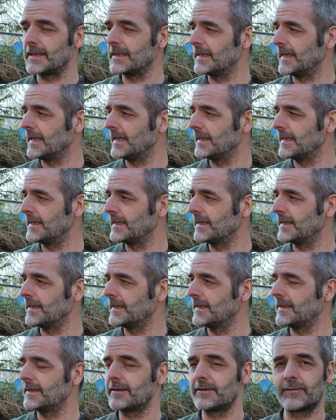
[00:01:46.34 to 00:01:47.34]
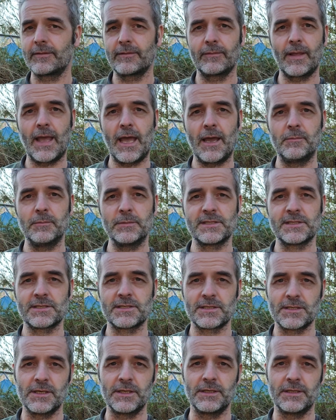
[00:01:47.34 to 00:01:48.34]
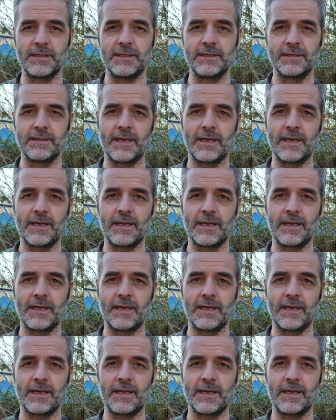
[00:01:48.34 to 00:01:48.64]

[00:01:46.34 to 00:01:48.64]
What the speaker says: how much sun.